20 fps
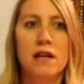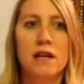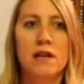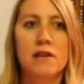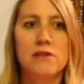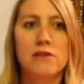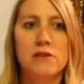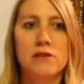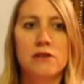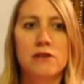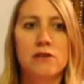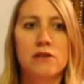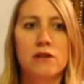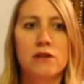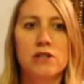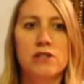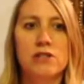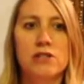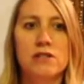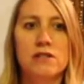answer your
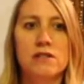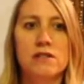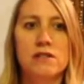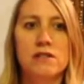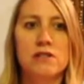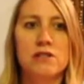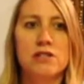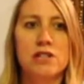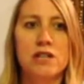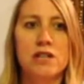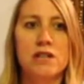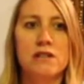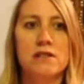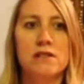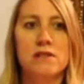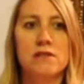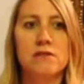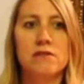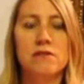questions, such as,